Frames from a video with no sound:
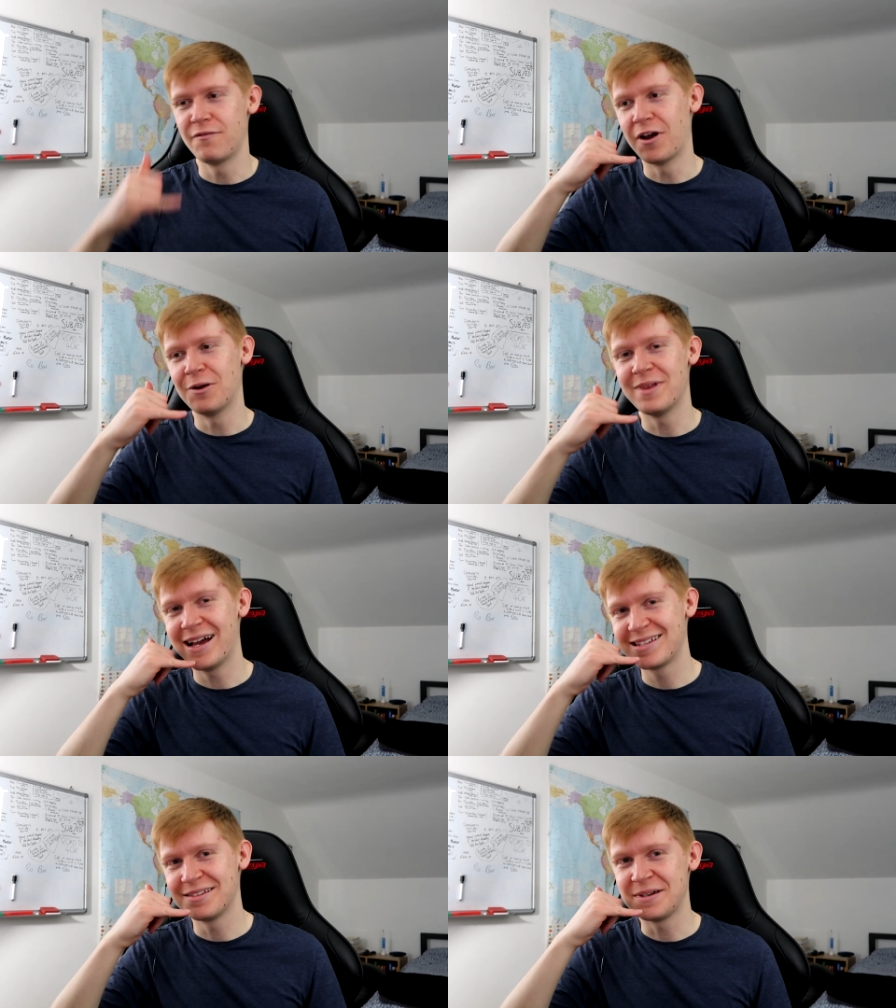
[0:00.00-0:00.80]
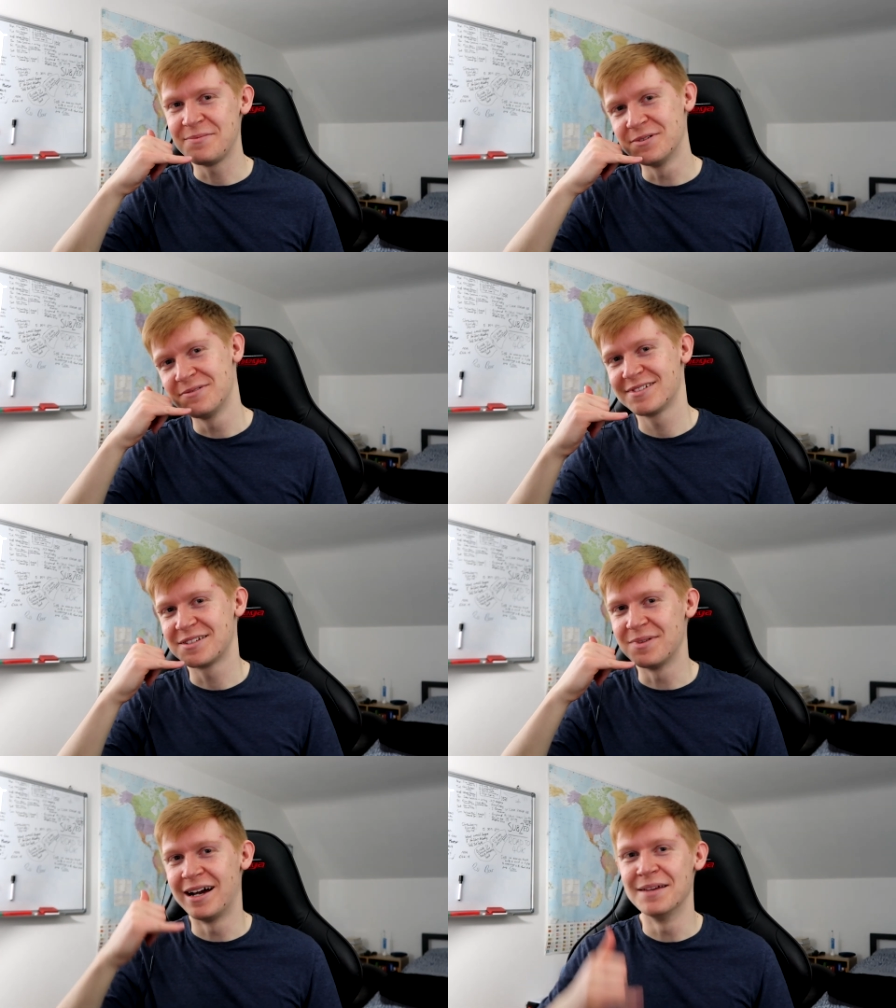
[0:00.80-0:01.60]
on the phone there to the people
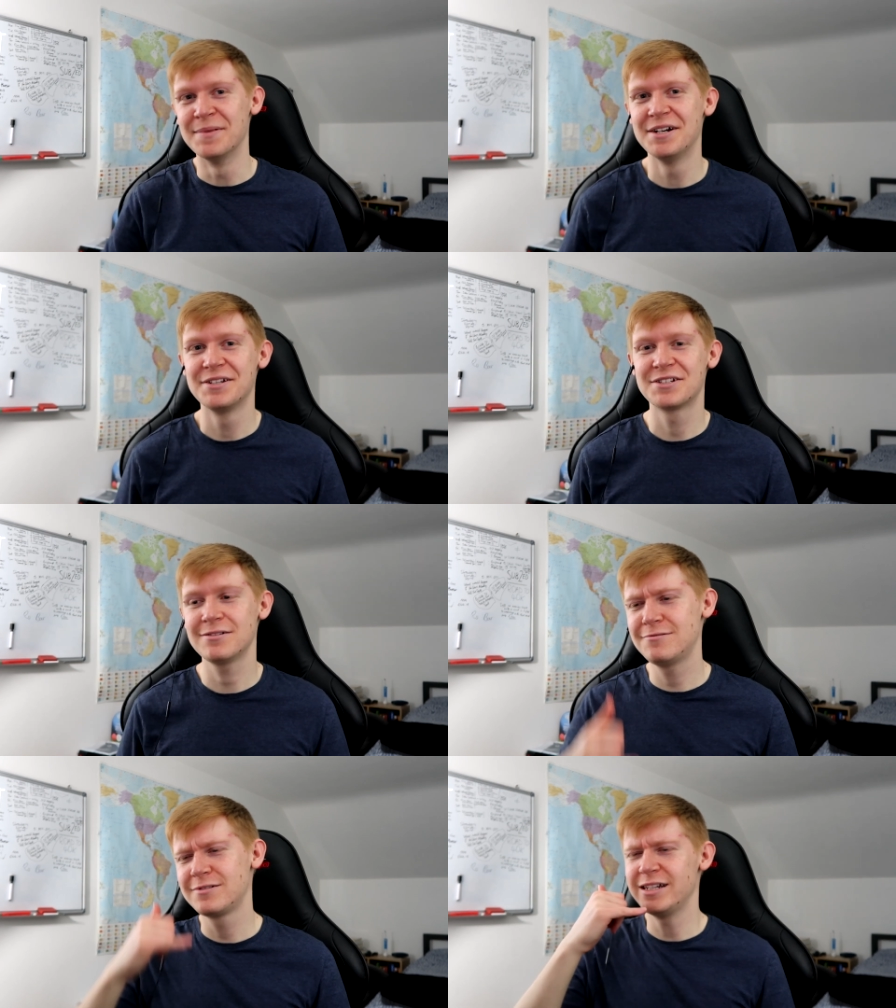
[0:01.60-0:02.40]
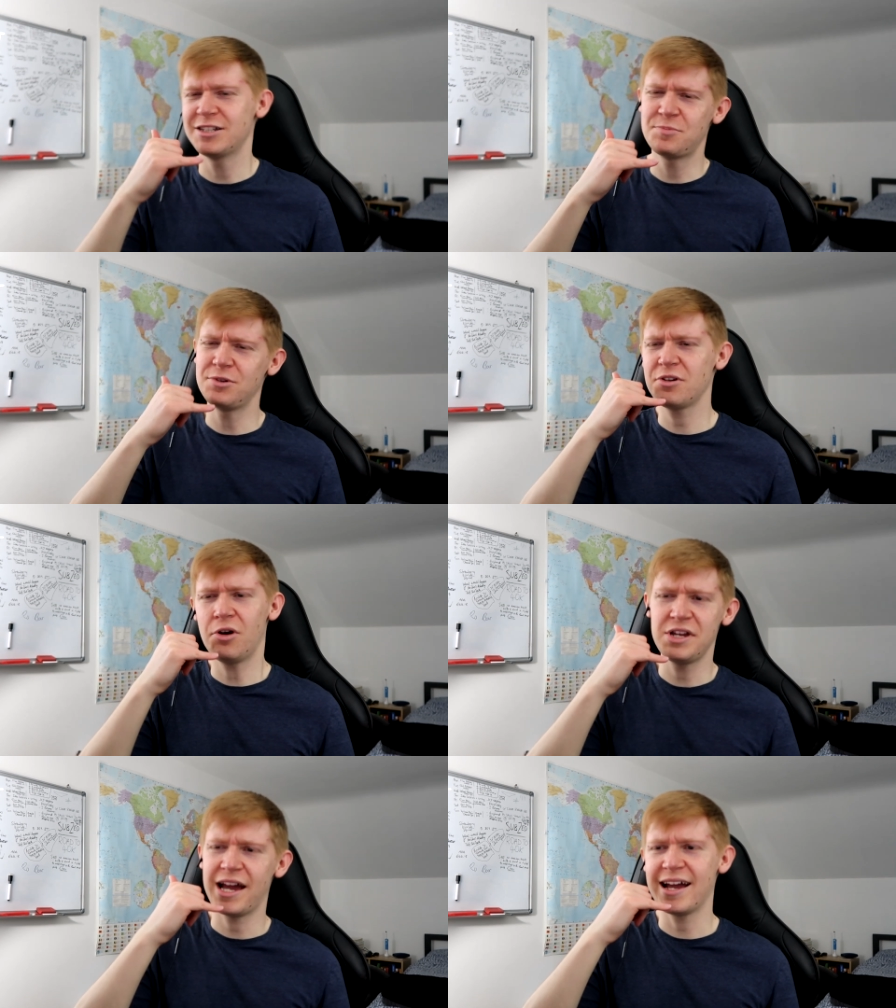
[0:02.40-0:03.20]
supplying the merch. Oh, can you just put
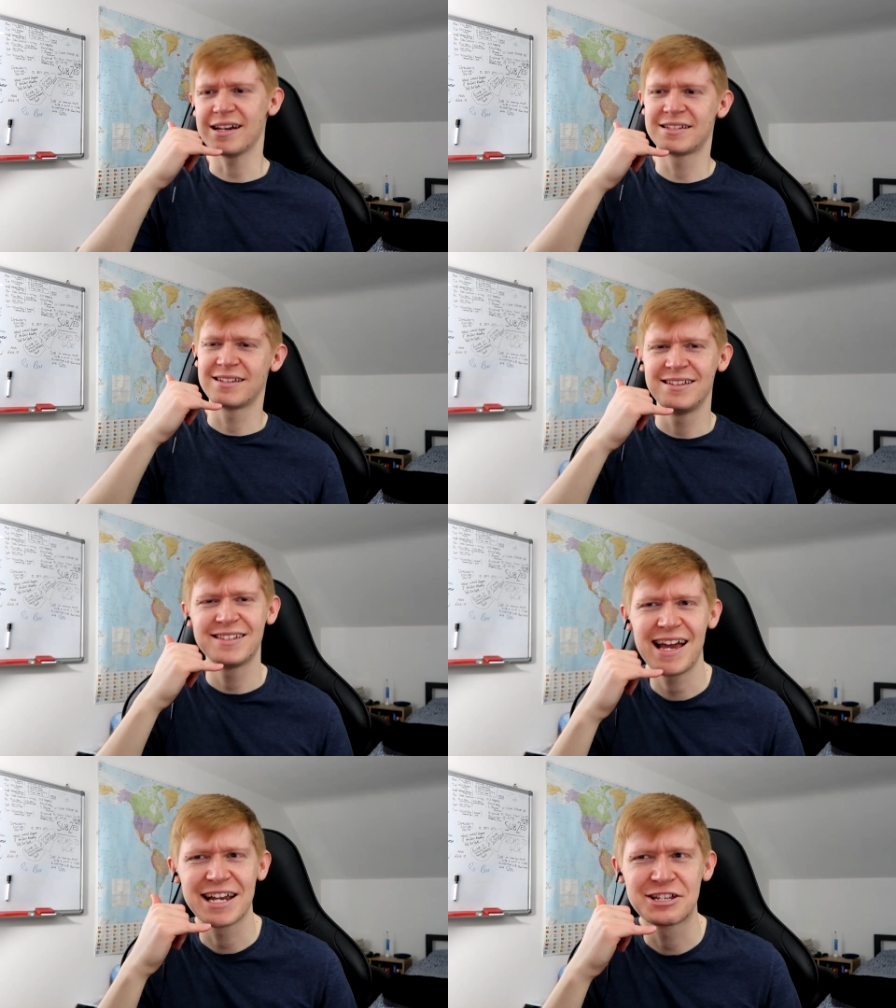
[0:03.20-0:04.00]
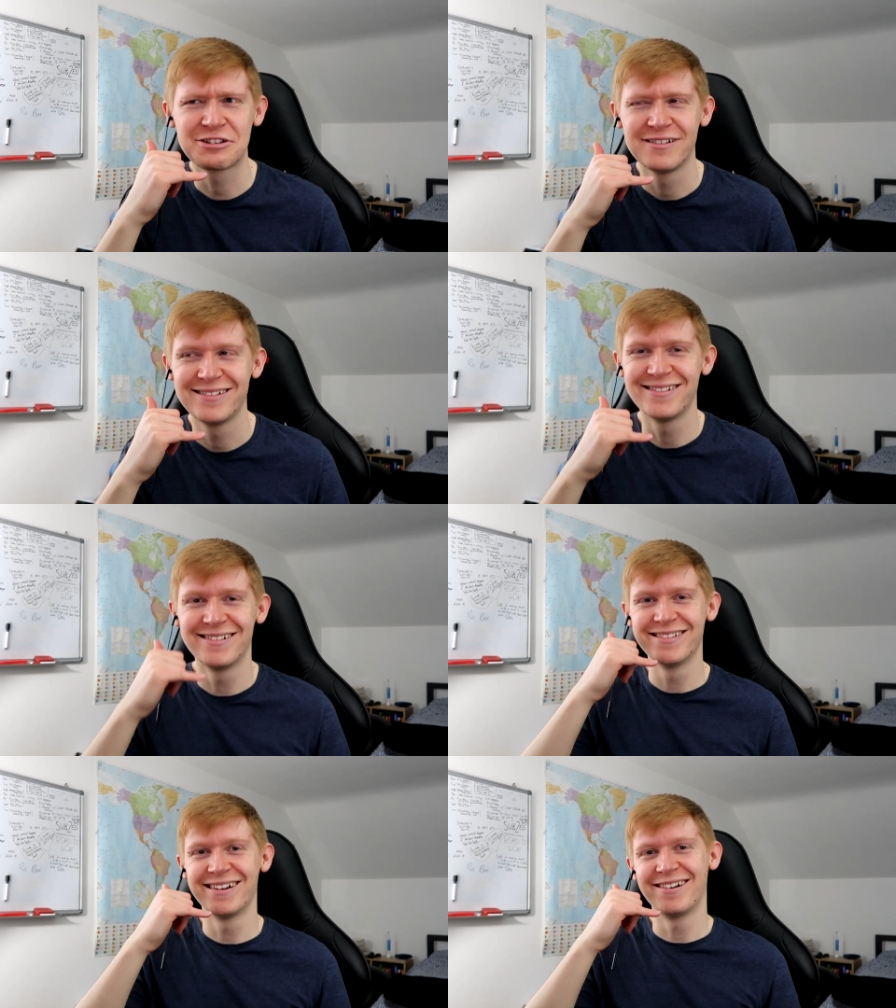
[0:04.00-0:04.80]
got your hat in text
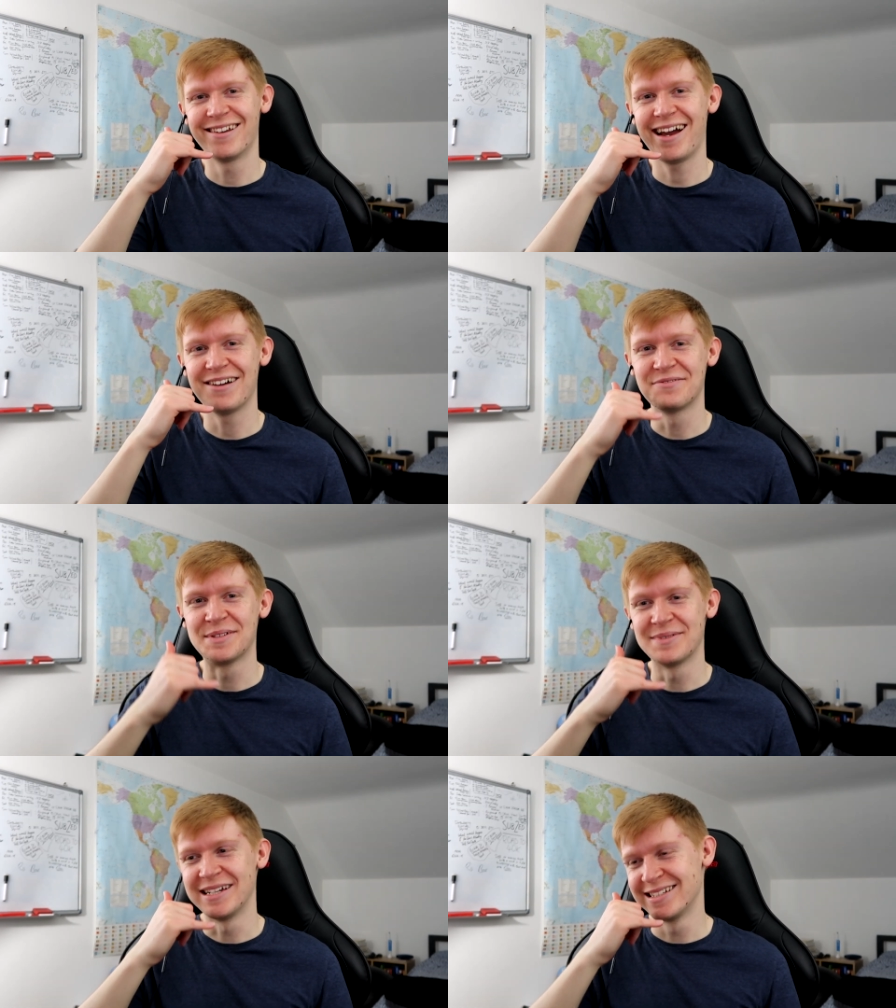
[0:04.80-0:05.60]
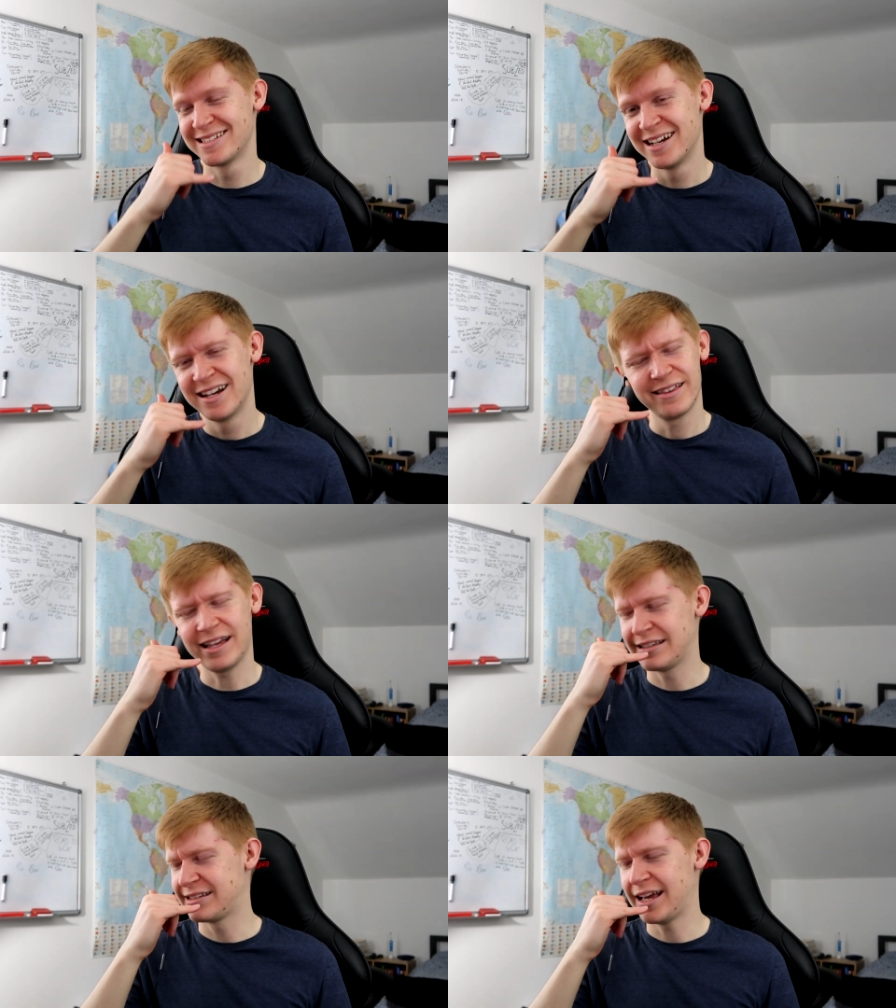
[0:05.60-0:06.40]
on a hat for me, please?
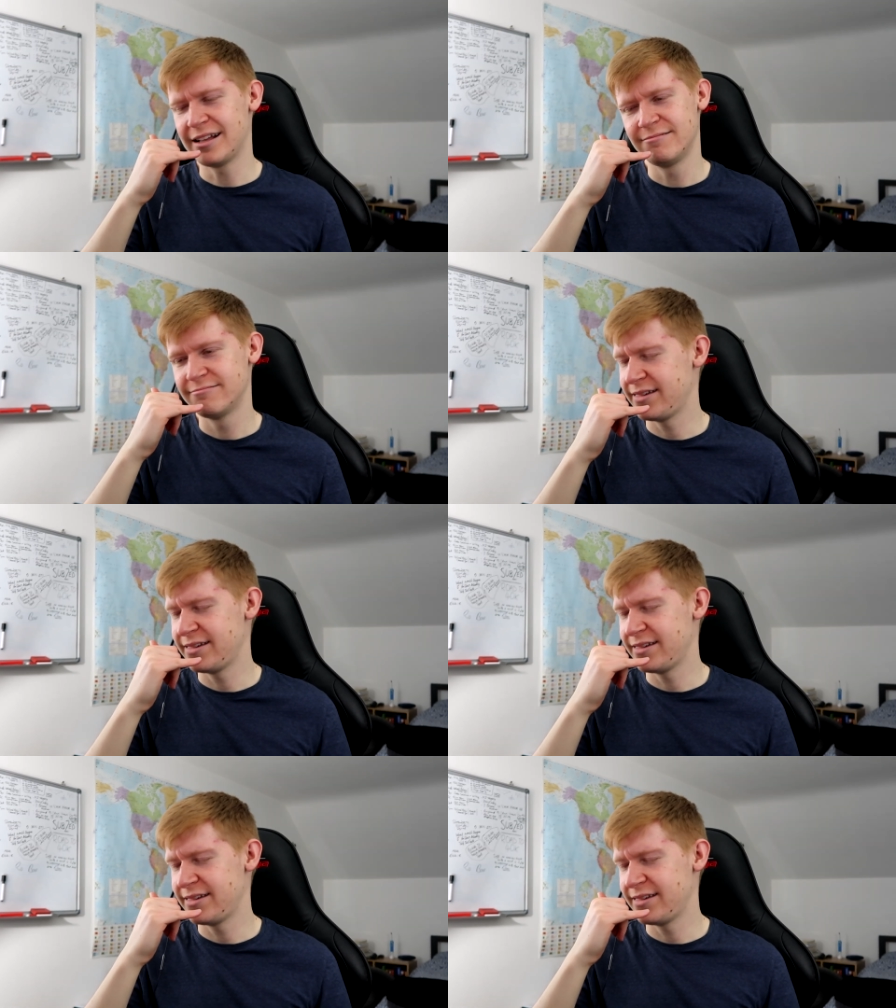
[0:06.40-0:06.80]
They'll sell.